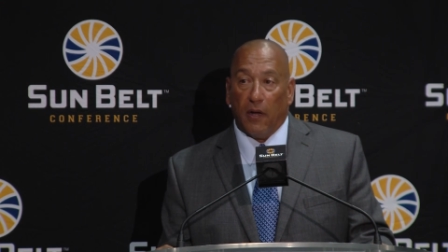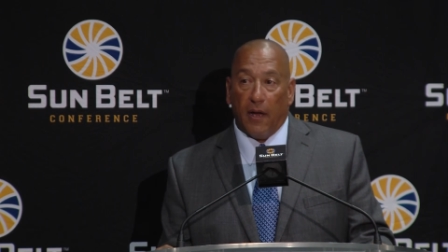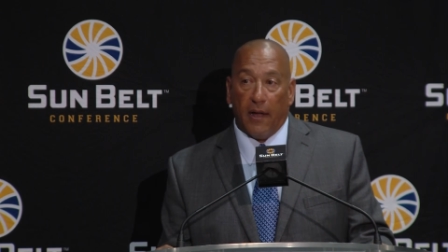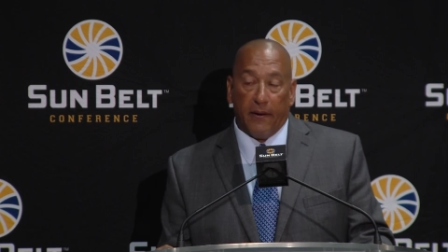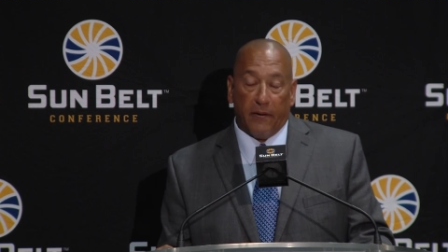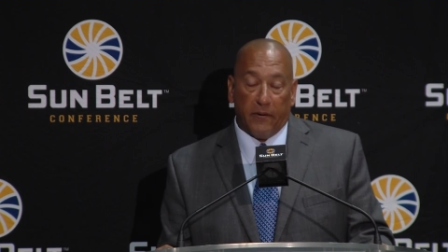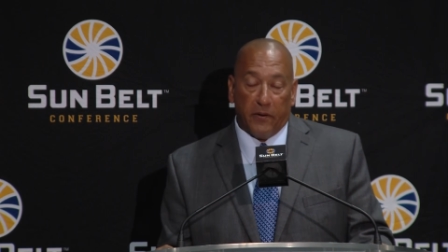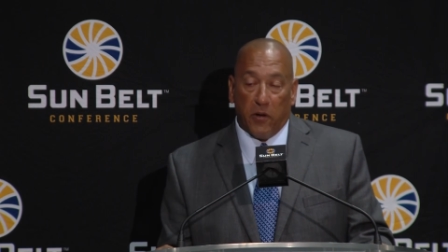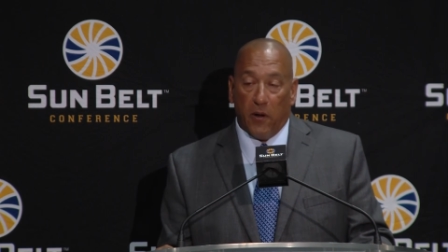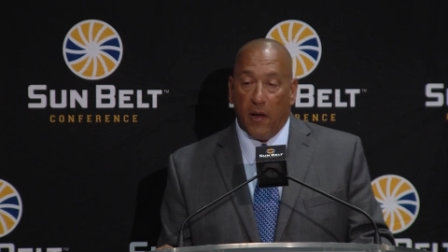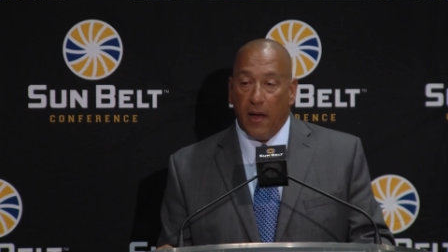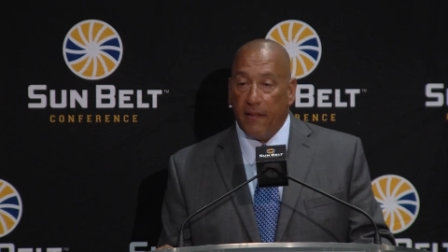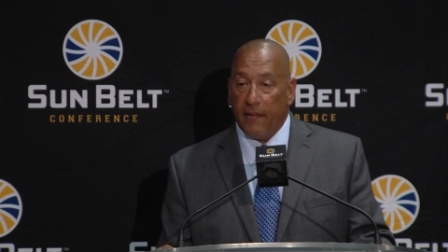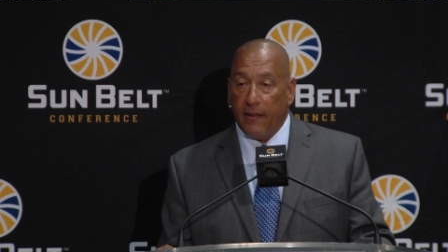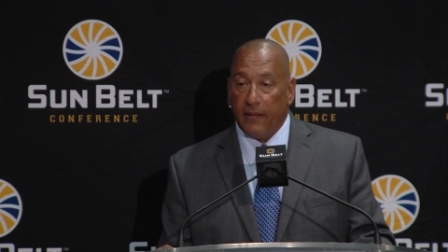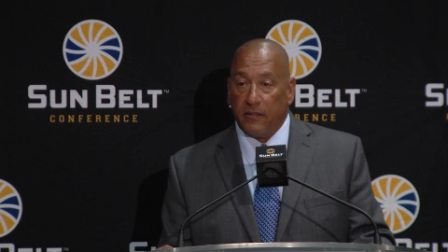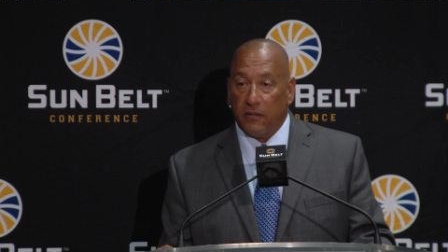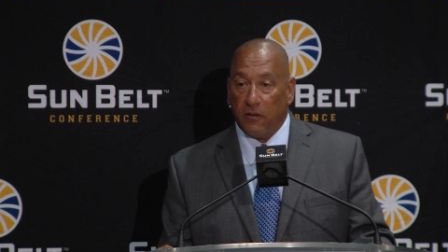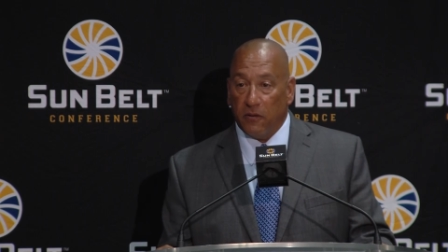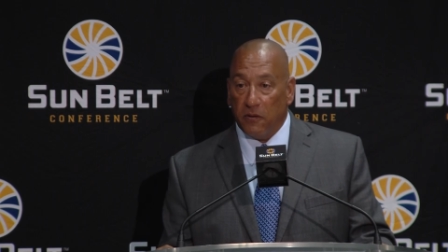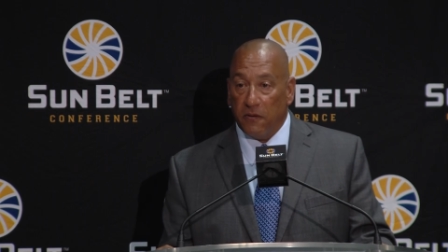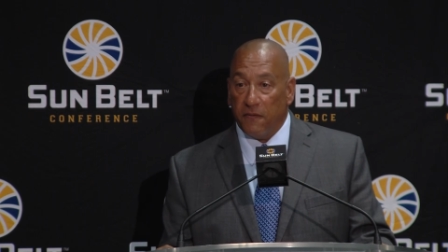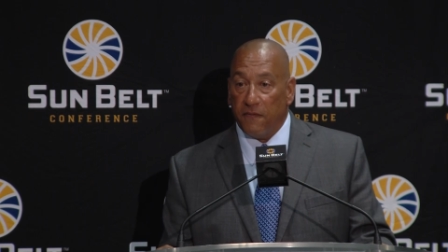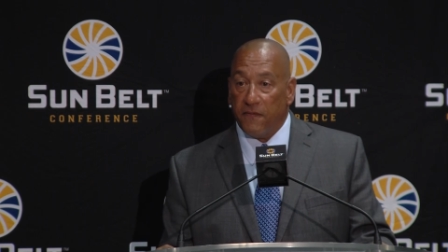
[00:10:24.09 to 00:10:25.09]
I don't know how that's
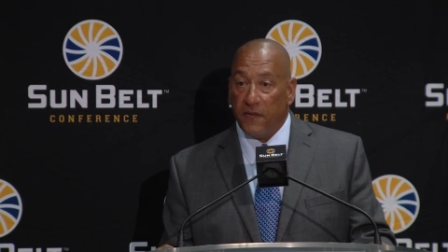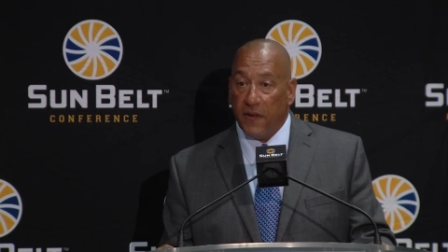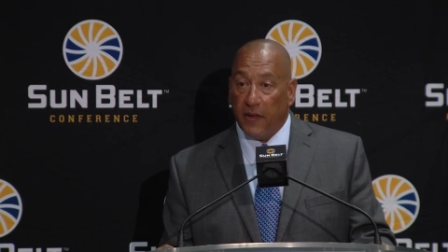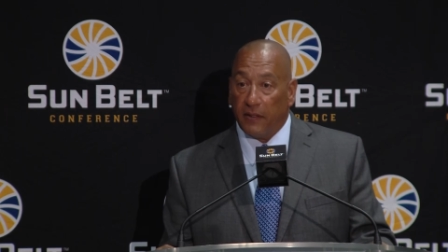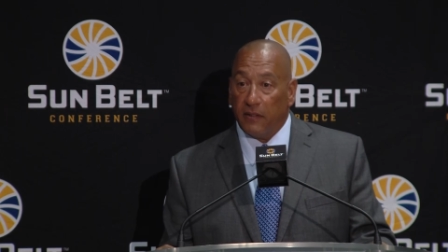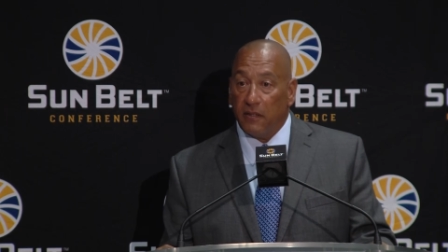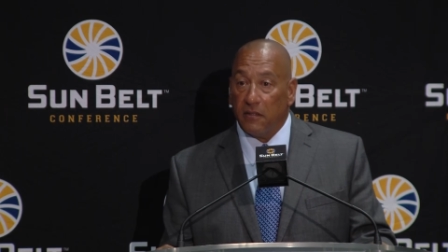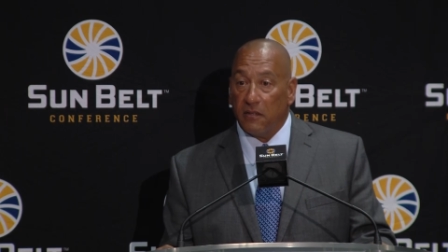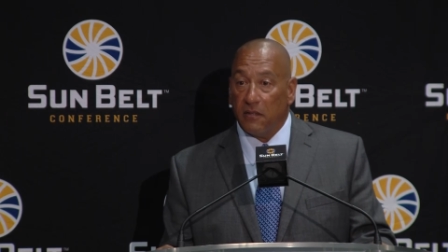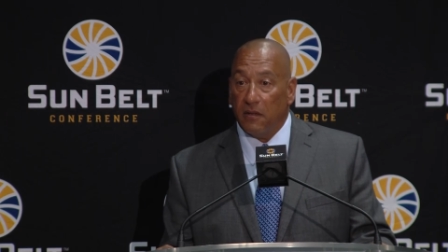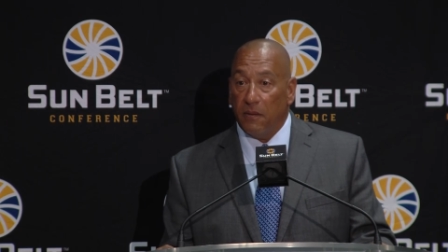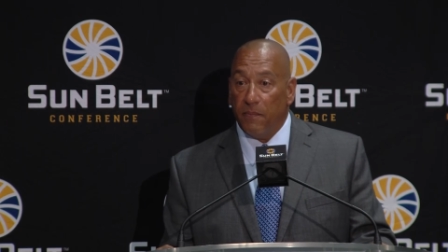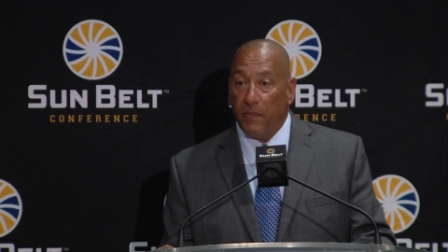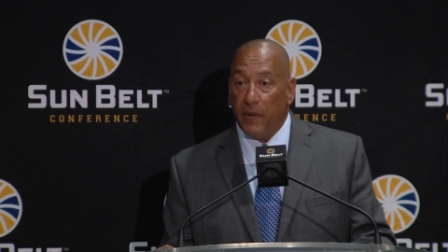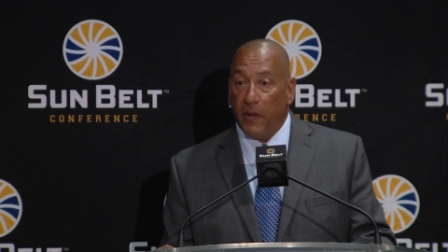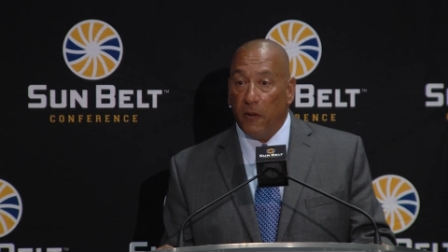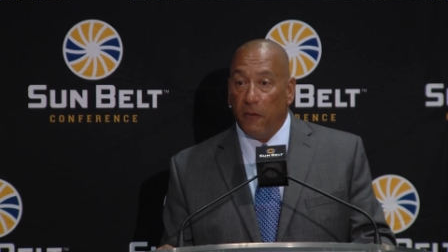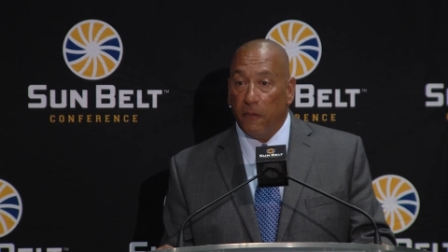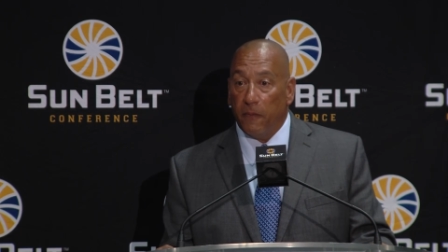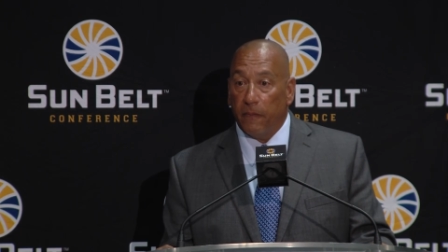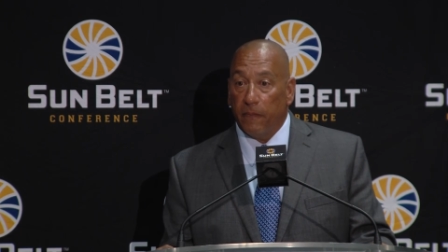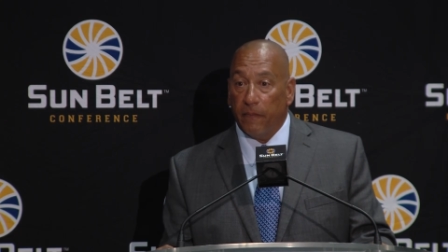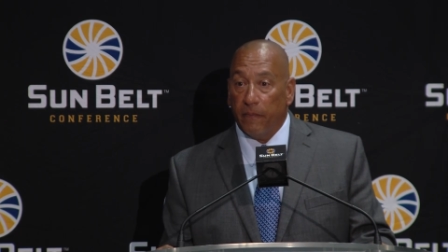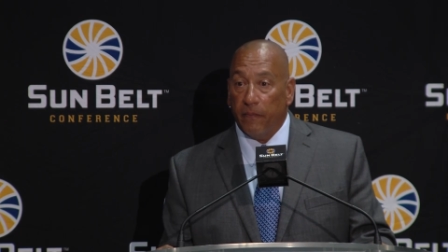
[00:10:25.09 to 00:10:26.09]
going to affect the Sun Belt,